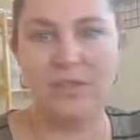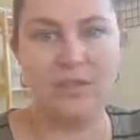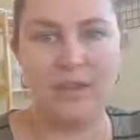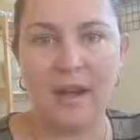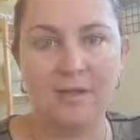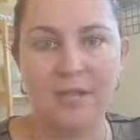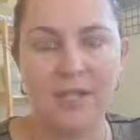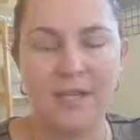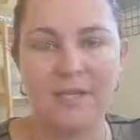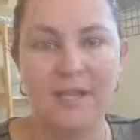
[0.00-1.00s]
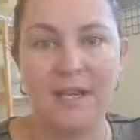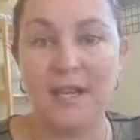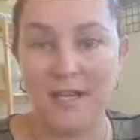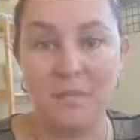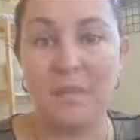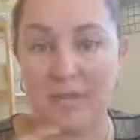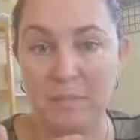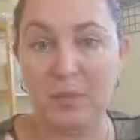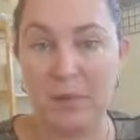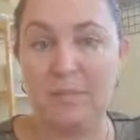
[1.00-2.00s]
not set up for GST. It's
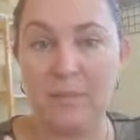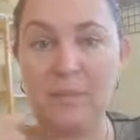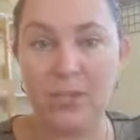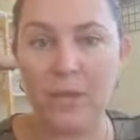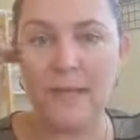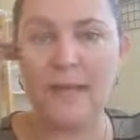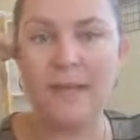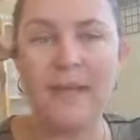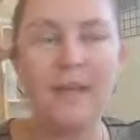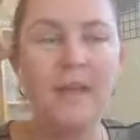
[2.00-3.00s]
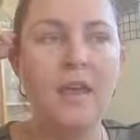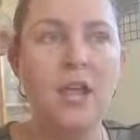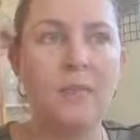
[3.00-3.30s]
probably showing in there.